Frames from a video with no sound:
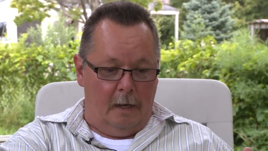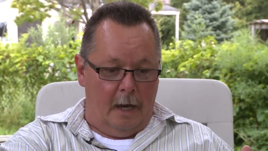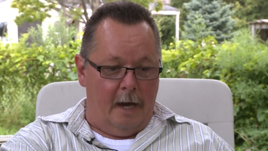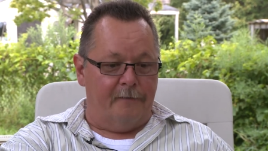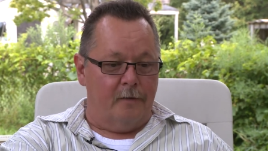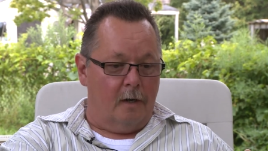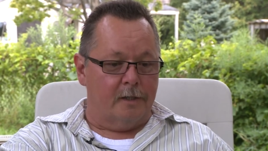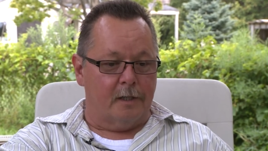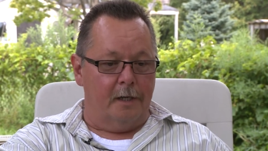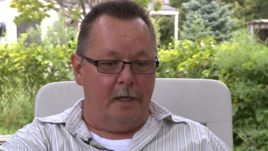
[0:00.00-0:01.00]
after our
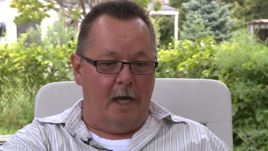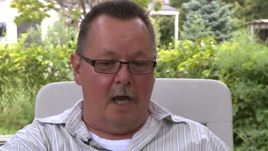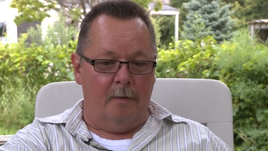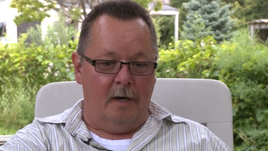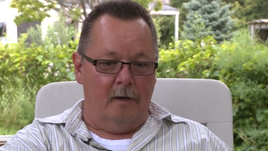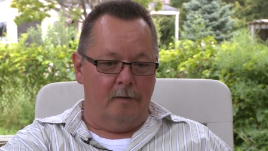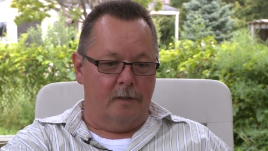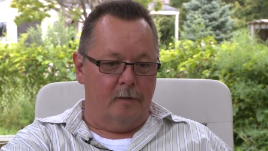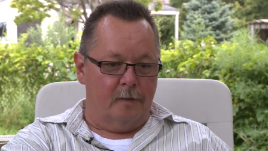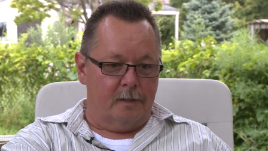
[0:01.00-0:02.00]
study came out,
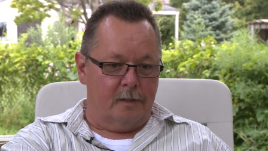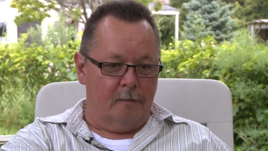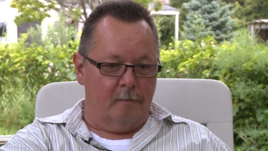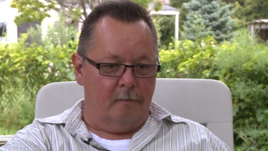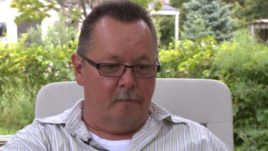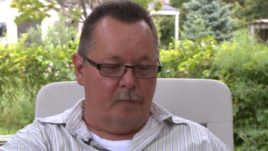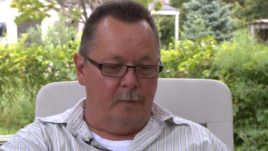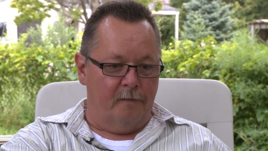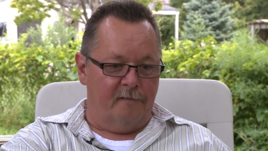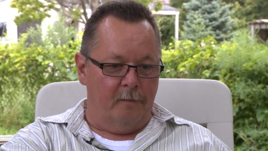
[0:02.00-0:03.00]
there was some
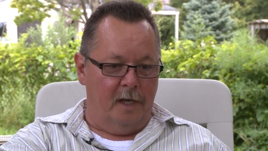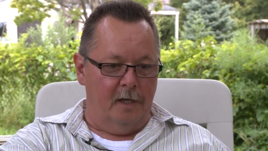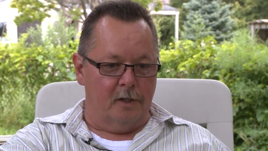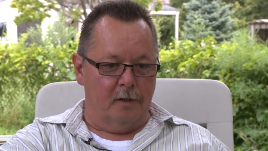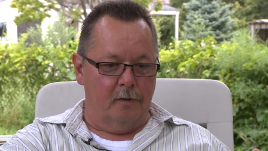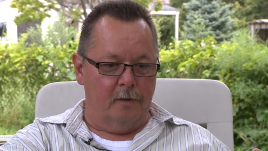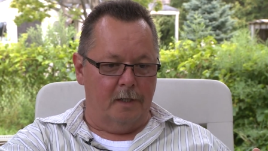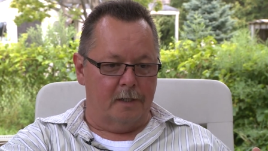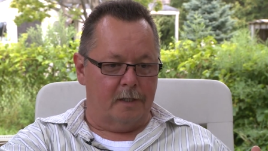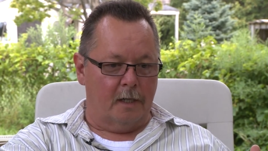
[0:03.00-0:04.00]
people from Asia who
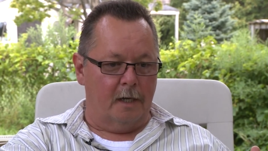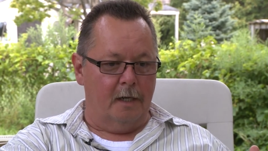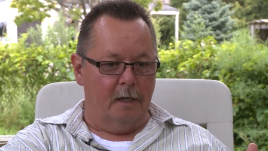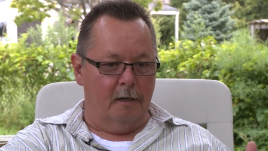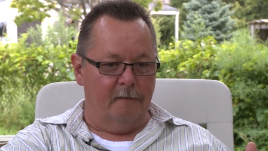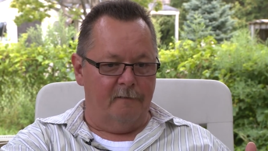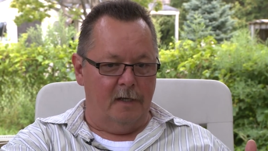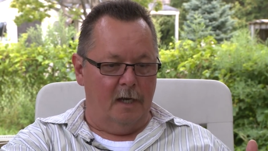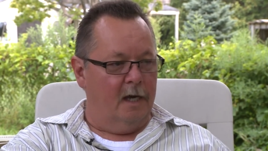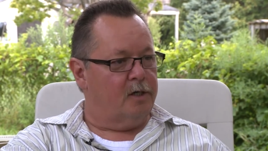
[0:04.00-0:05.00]
did a study of
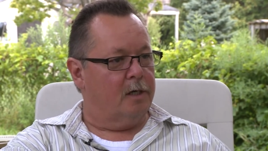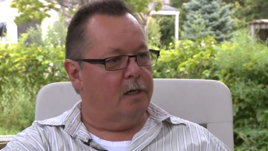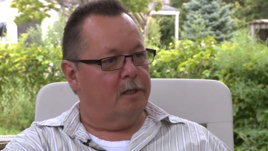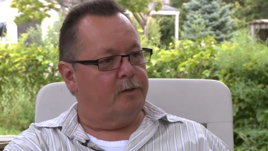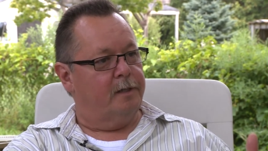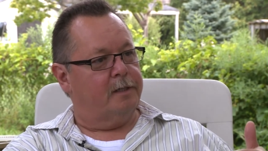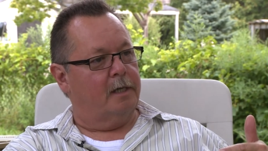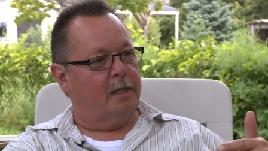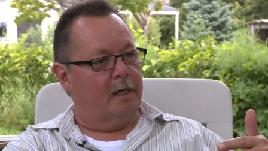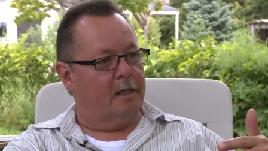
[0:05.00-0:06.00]
the Asian countries, and
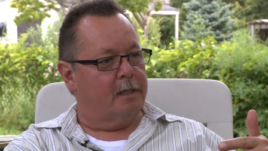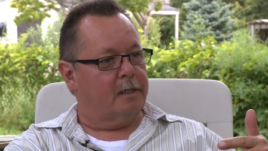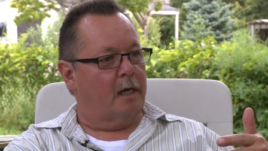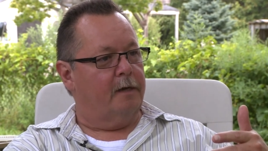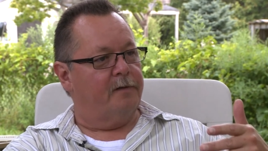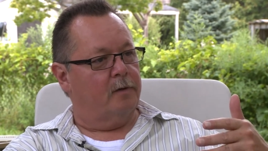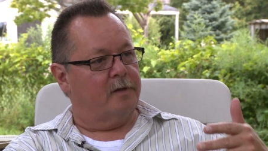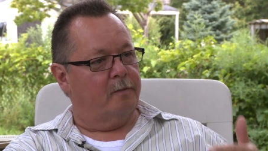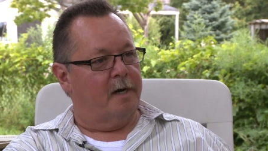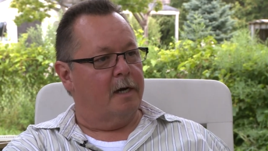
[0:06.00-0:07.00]
then they did a study of the
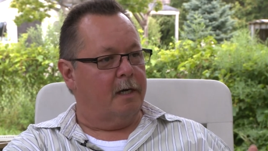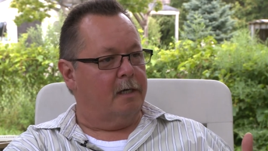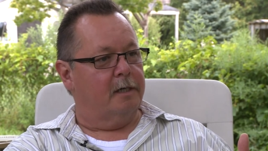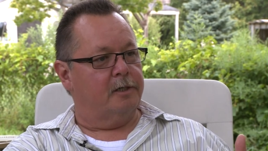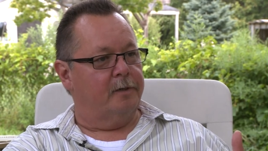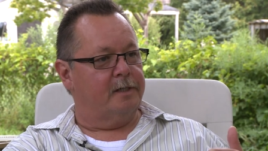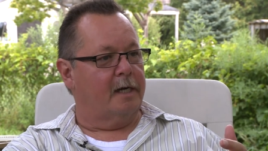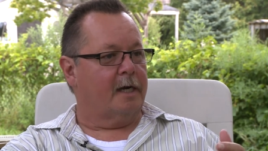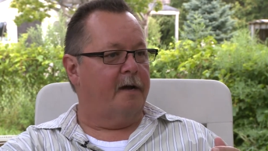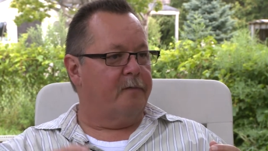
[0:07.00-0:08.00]
North American countries, and
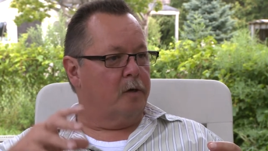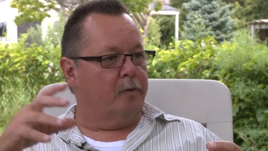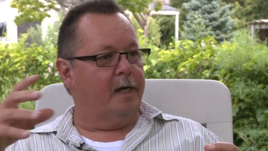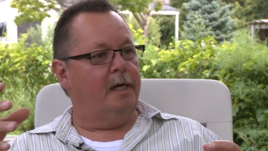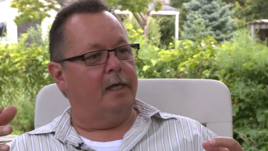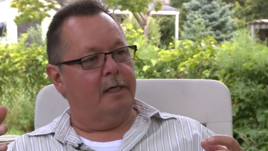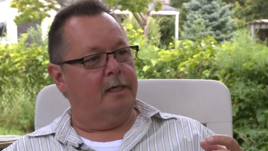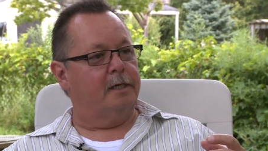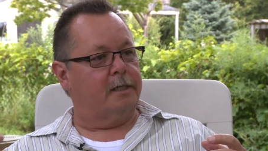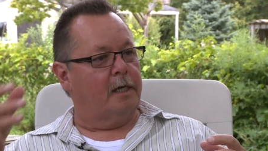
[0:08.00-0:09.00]
then a guy from Greenland
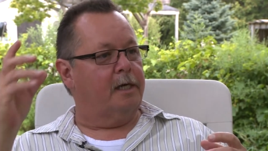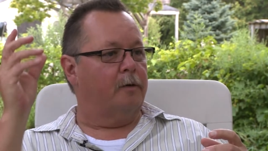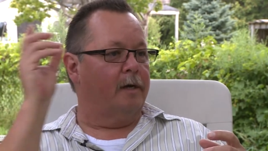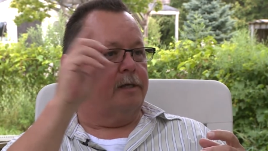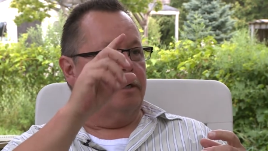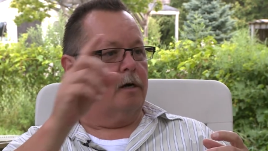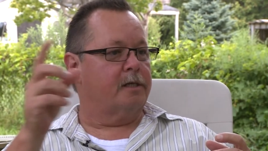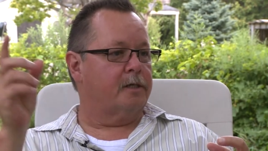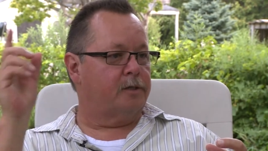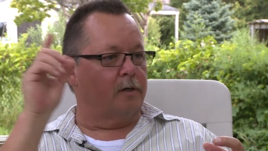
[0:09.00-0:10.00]
did a study around the
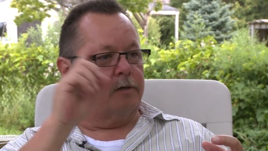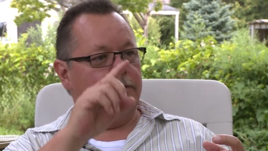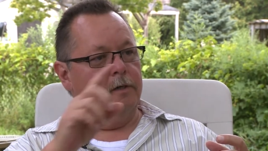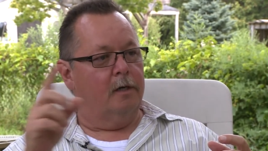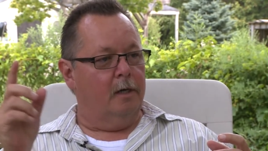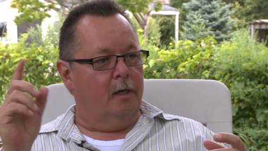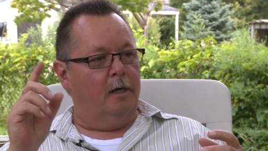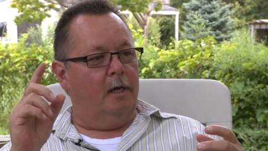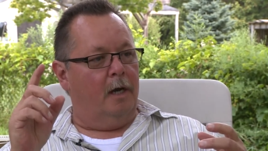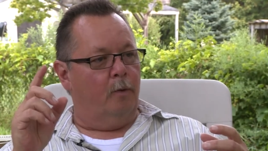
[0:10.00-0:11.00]
Arctic Circle.
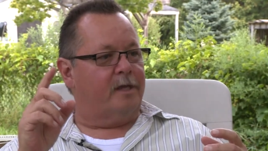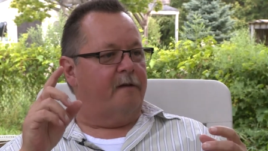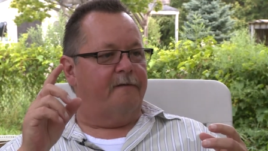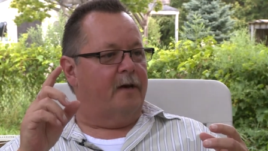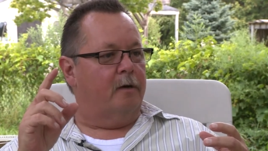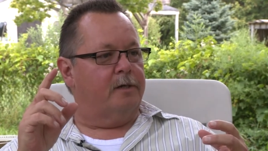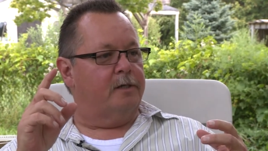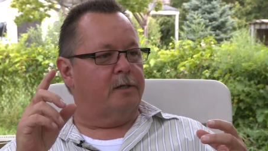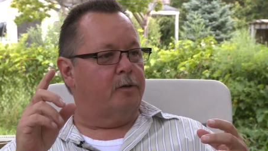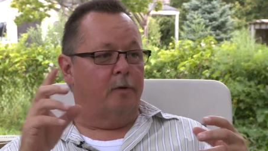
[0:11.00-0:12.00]
And what they found
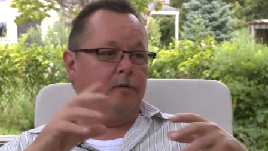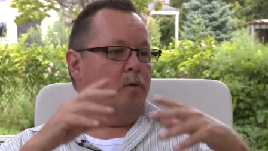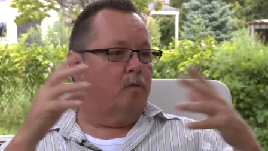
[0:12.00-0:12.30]
is throughout the